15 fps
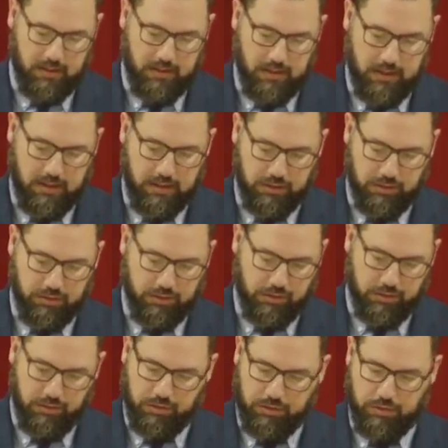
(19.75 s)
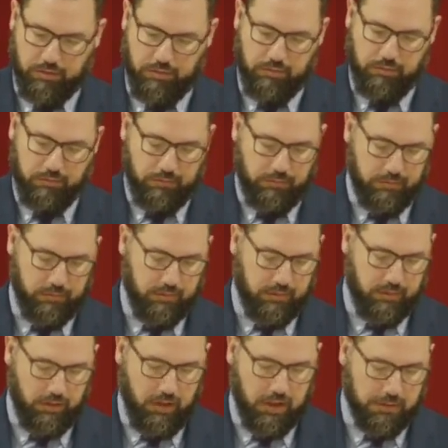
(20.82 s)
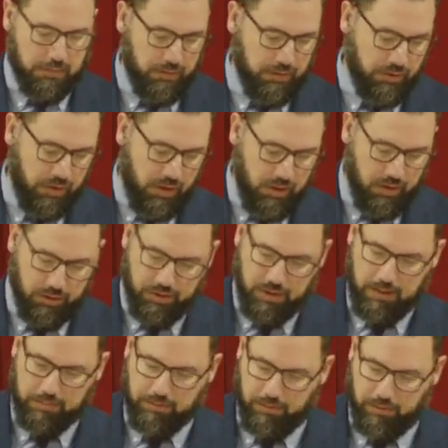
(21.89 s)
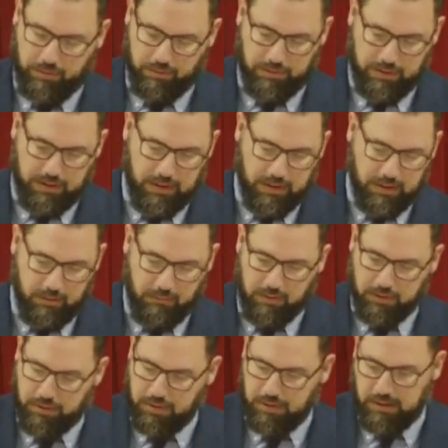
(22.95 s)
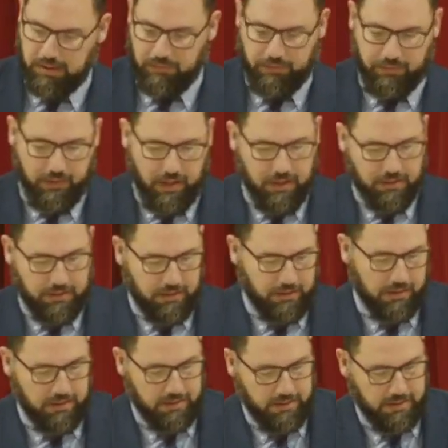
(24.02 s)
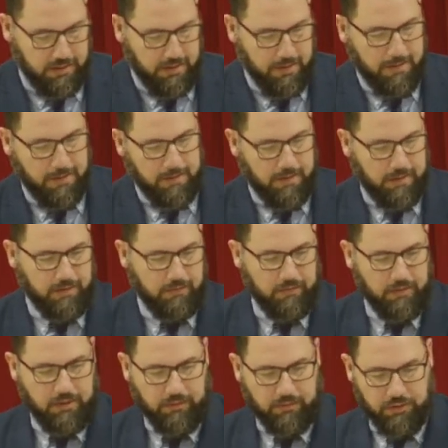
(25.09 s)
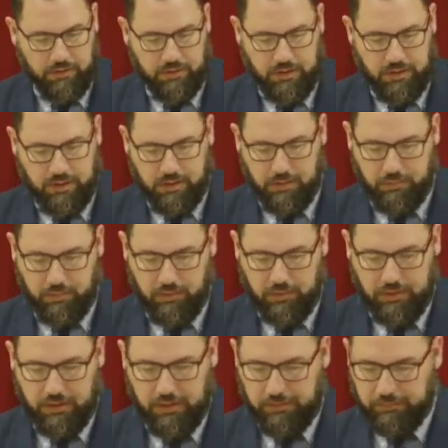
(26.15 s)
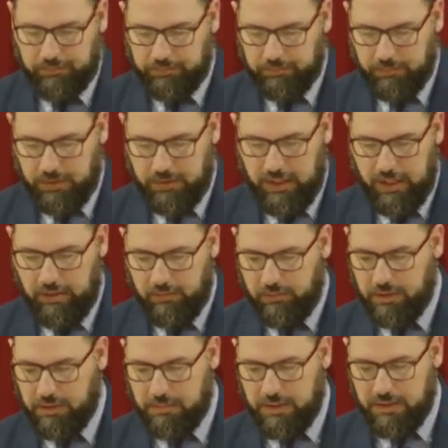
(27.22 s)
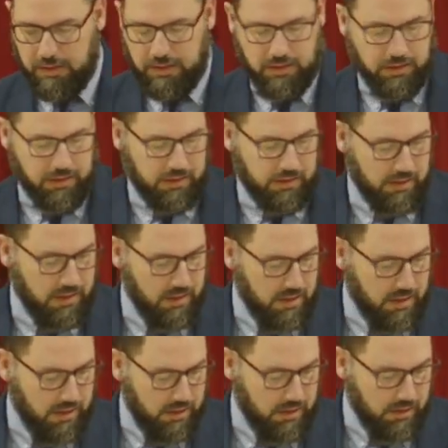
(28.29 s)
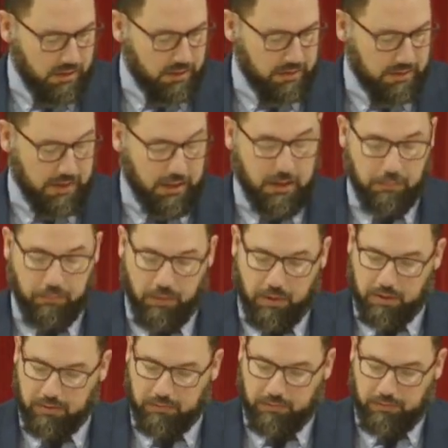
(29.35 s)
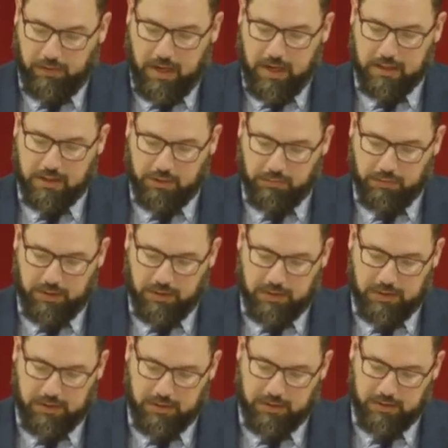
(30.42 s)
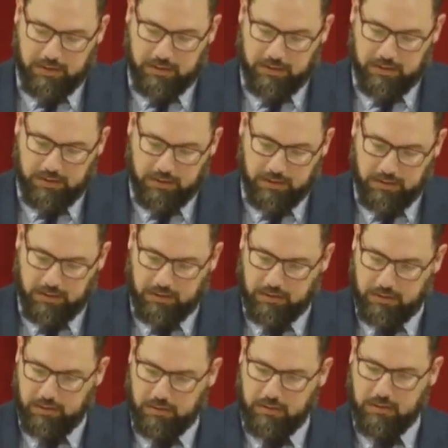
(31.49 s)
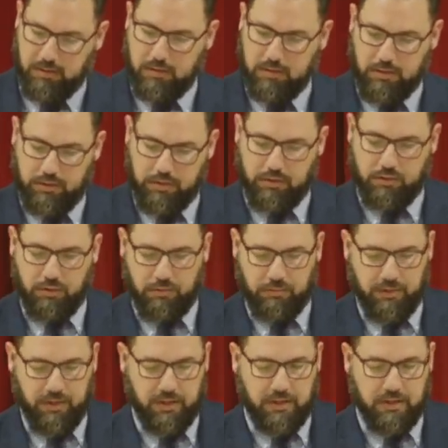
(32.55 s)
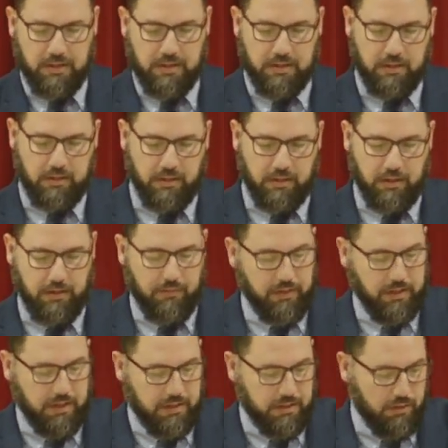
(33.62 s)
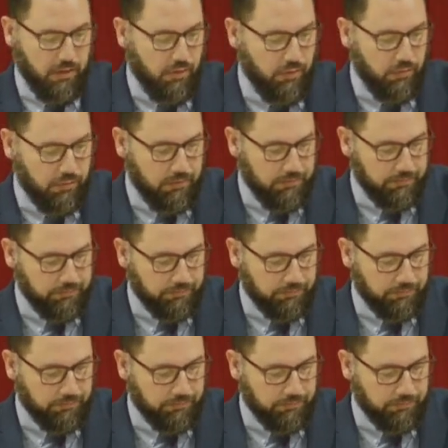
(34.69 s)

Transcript: And as you turn to the Gospel of John, chapter 13, I want you to give thought to this, even if you've seen the bulletin. The title of this message is the second part of last week's sermon is loving his own,